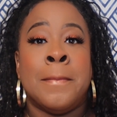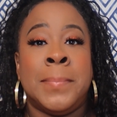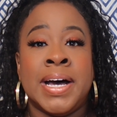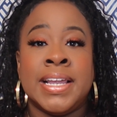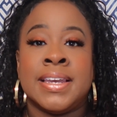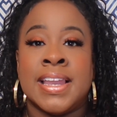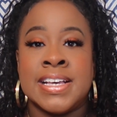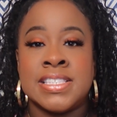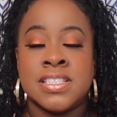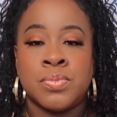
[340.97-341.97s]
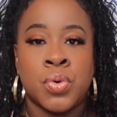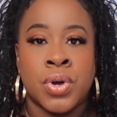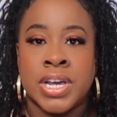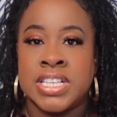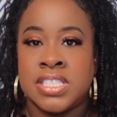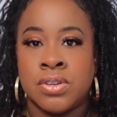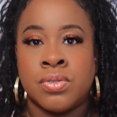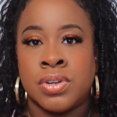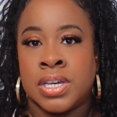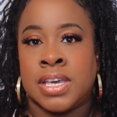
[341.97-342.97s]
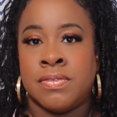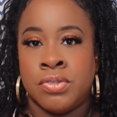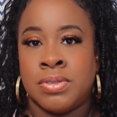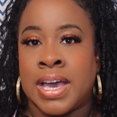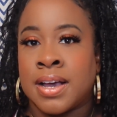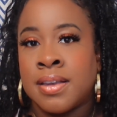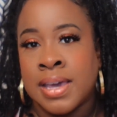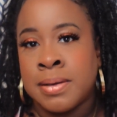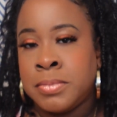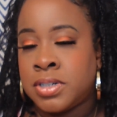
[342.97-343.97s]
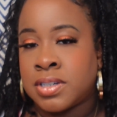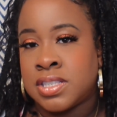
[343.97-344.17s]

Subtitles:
But less is more. It's still going to give you that glam look.